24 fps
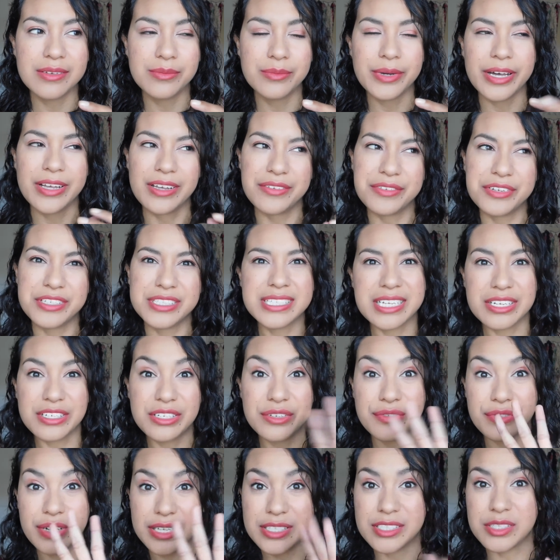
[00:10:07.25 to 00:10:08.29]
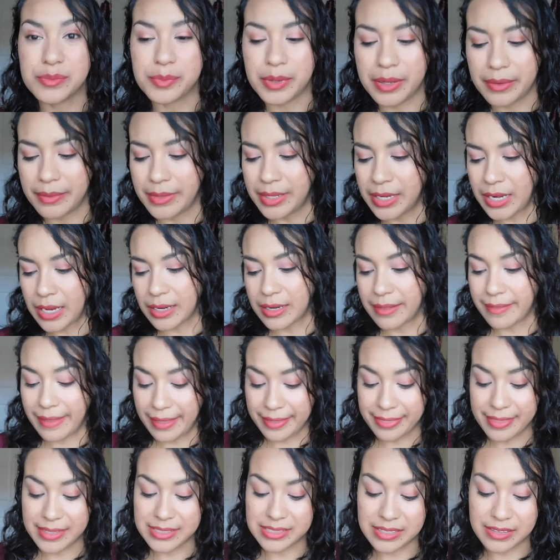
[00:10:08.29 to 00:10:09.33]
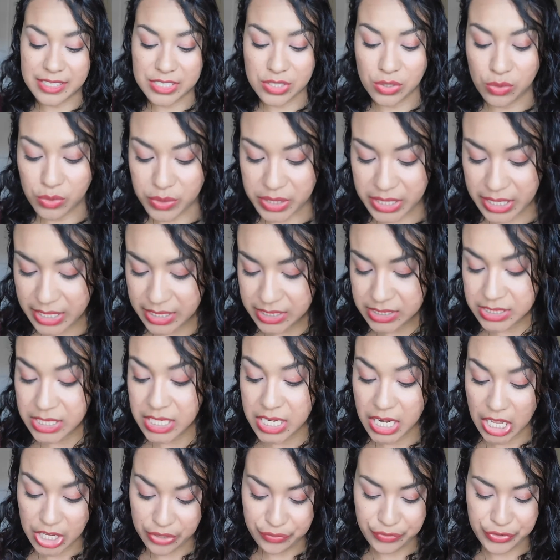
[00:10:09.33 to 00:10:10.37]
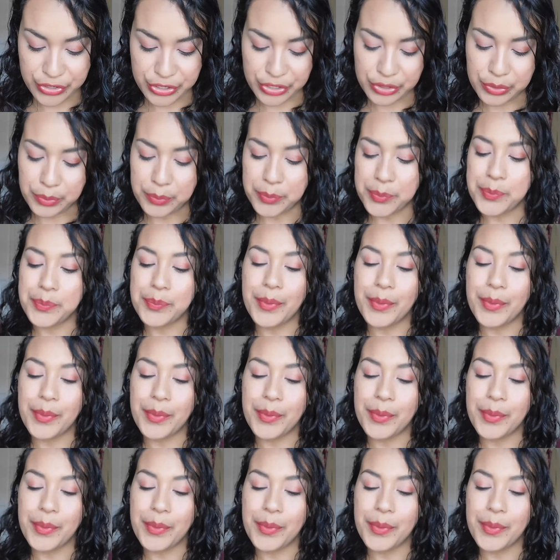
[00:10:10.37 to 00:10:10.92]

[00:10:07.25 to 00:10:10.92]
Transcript: well, if you're scared of rats, you're probably not going to like this and this whole kit is not for you.